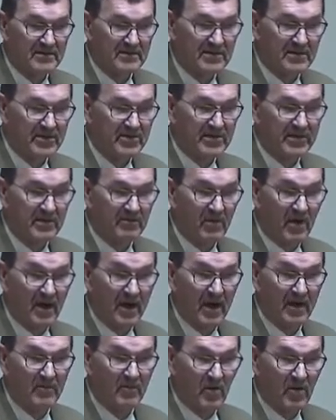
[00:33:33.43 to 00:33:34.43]
You did what
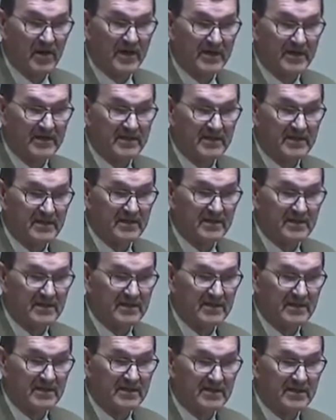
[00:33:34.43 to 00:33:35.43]
God wanted.
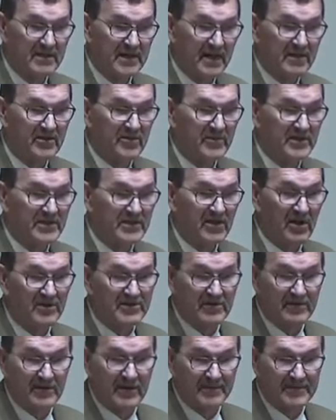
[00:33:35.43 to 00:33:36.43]
Now the results
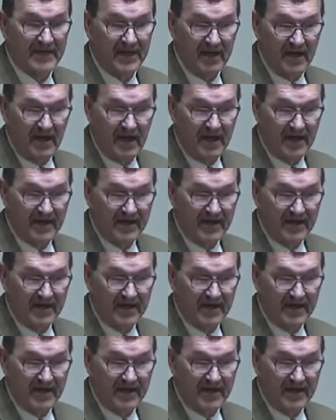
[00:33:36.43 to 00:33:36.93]
are up to God.